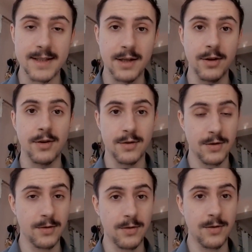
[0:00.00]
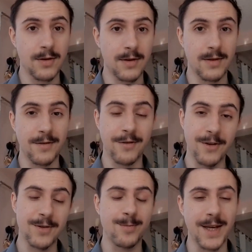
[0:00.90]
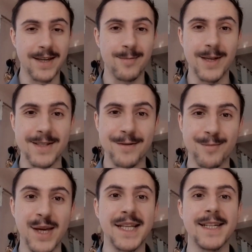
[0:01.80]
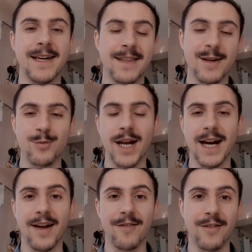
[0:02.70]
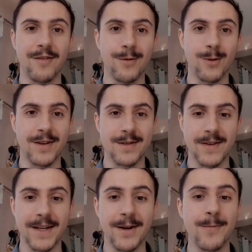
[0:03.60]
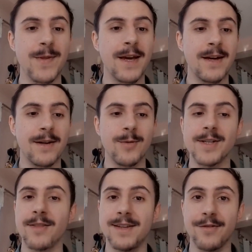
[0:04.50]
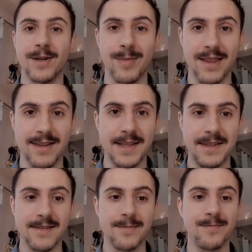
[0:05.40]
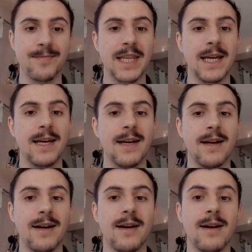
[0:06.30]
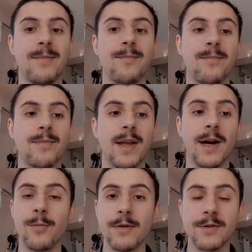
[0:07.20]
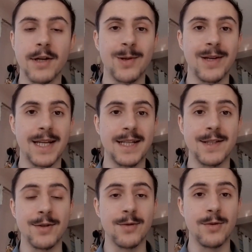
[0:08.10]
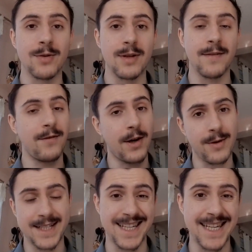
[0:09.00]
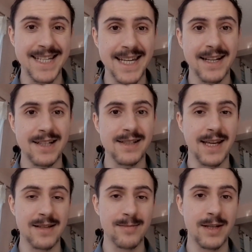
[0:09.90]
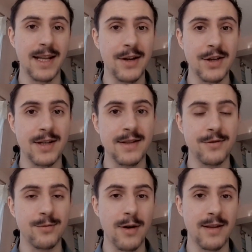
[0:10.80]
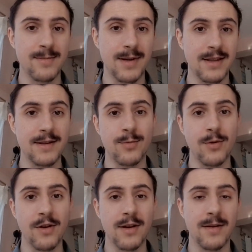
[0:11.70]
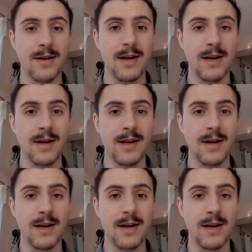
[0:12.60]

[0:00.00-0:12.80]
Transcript: let's go to the first big piece of meat that we have for this video, which are the different methods. I won't go into very detailed explanations of why these methods work,